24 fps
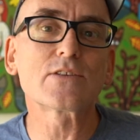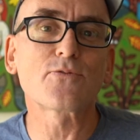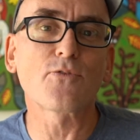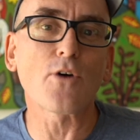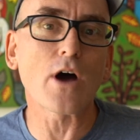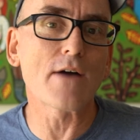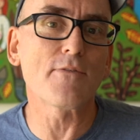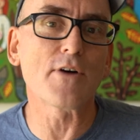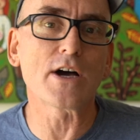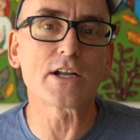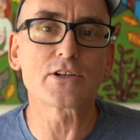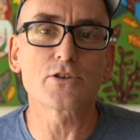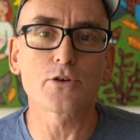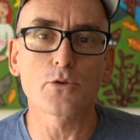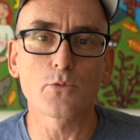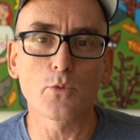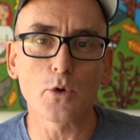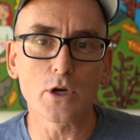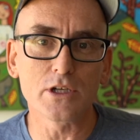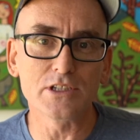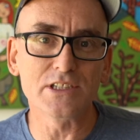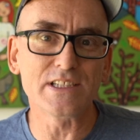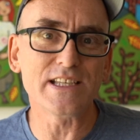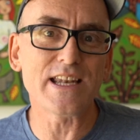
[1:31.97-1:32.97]
500
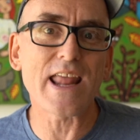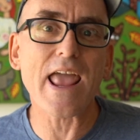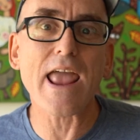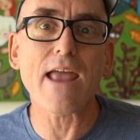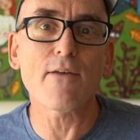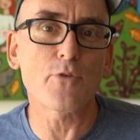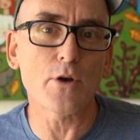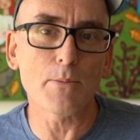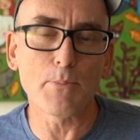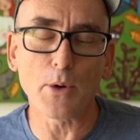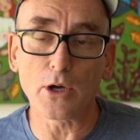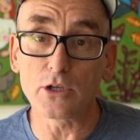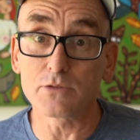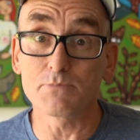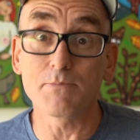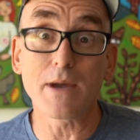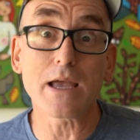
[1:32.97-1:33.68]
words in every post,